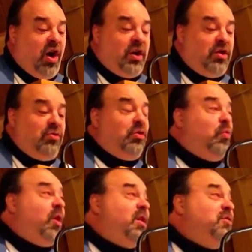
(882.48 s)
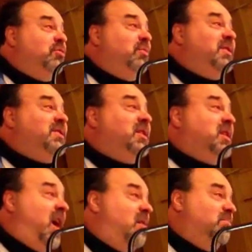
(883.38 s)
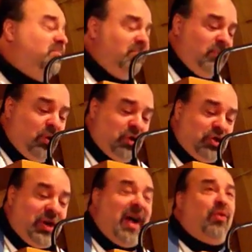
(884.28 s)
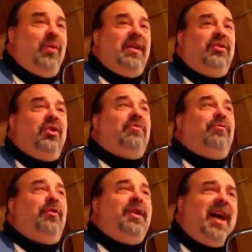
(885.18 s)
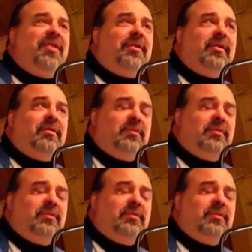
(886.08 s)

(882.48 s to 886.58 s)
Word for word: Are you the one who is to come, or shall we look for another?